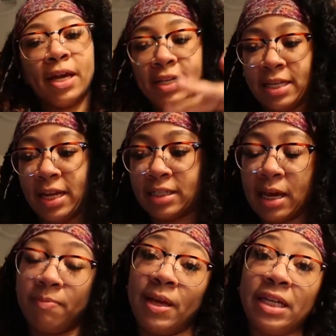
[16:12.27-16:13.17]
aesthetic
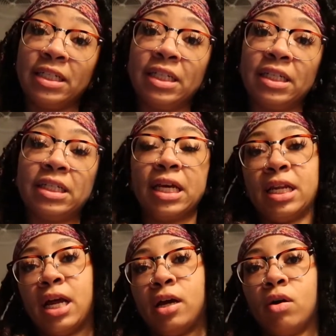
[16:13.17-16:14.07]
type places and
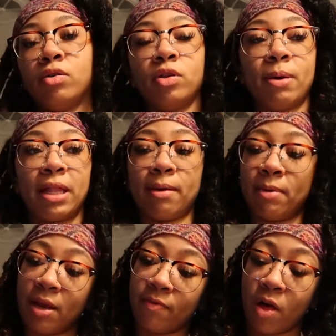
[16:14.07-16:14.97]
then I could also make like
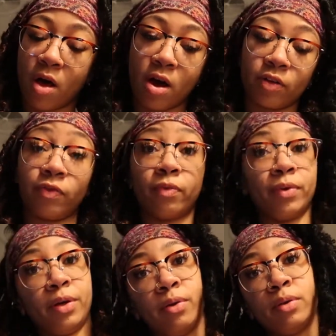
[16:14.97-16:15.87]
mini vlogs for
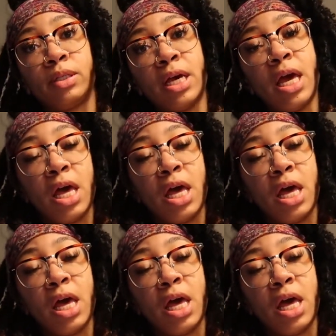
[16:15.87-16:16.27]
reels